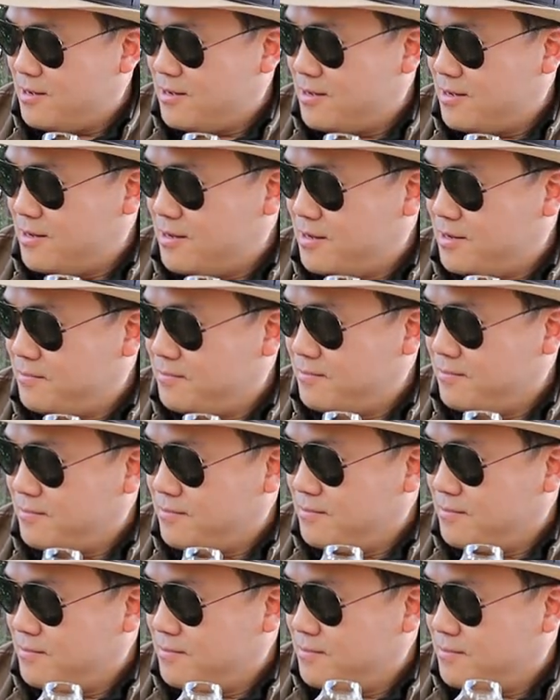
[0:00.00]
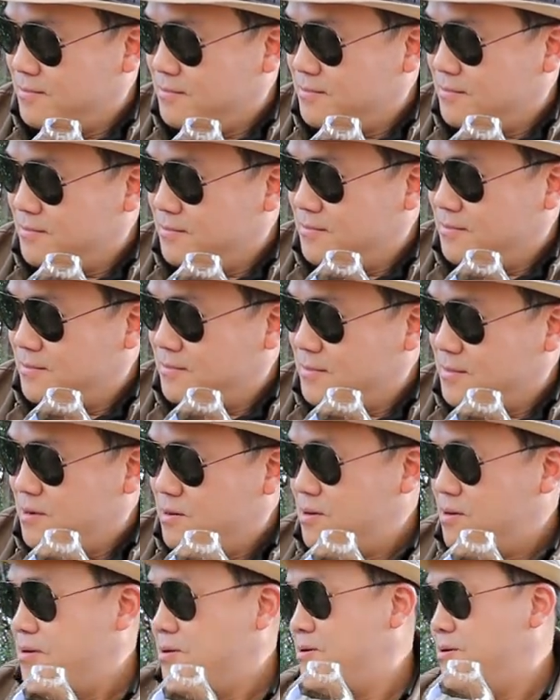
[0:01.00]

(silence)